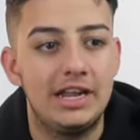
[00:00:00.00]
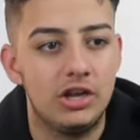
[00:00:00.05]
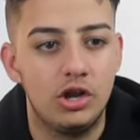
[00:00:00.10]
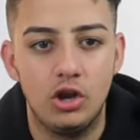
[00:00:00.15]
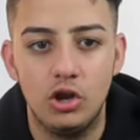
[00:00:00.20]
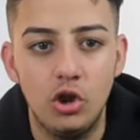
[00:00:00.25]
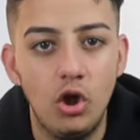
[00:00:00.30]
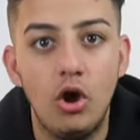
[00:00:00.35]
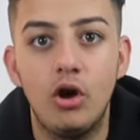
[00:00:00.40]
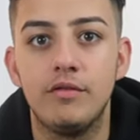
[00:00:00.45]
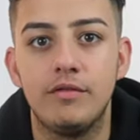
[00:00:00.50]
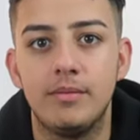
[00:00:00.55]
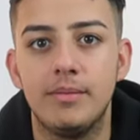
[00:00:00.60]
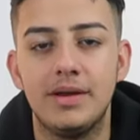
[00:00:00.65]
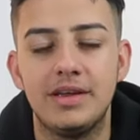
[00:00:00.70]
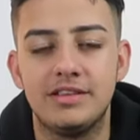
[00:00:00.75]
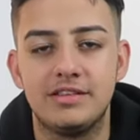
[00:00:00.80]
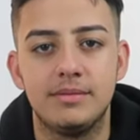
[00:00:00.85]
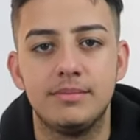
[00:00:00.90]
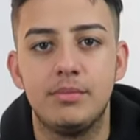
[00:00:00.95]
and a lot of
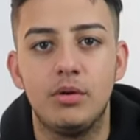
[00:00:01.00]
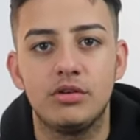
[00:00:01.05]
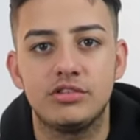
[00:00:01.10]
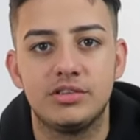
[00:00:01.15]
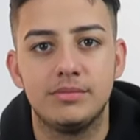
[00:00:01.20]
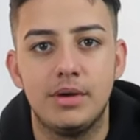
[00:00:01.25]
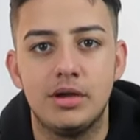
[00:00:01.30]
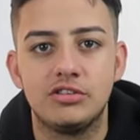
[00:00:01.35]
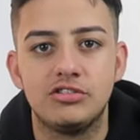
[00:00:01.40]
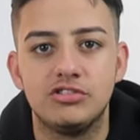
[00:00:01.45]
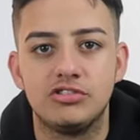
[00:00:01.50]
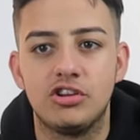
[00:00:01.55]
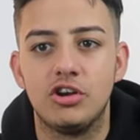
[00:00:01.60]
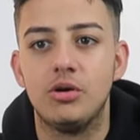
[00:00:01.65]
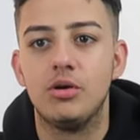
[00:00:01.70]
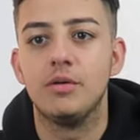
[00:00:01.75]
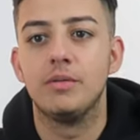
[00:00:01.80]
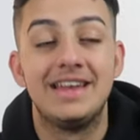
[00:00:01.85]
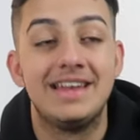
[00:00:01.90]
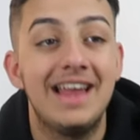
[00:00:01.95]
amazing boxing matches
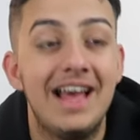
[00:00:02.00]
go on.